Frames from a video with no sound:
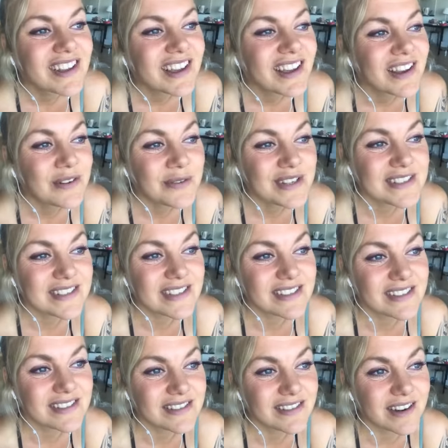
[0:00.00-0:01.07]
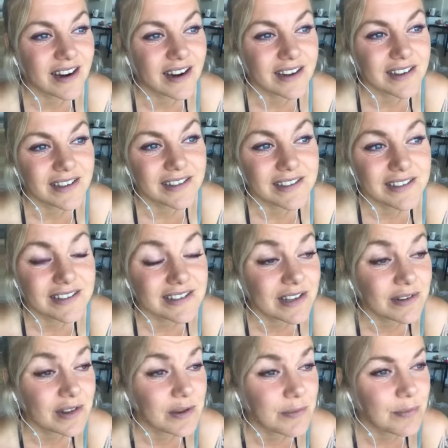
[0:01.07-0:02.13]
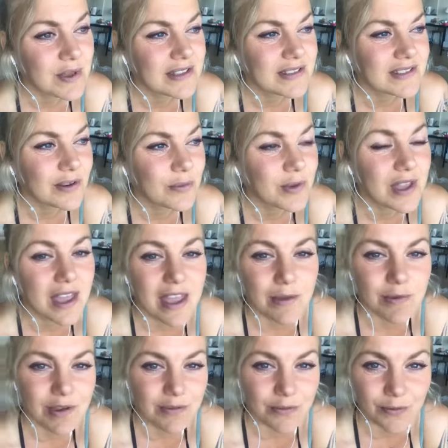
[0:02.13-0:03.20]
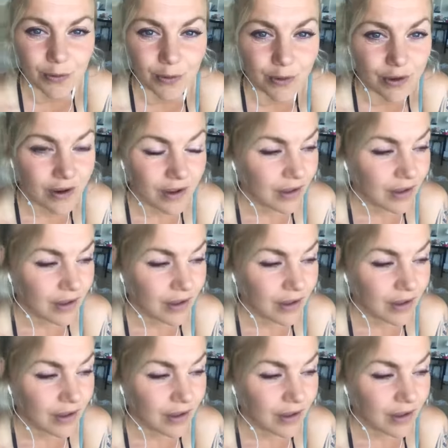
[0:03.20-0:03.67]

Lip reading: and reaching the stars, then it means that we are aiming for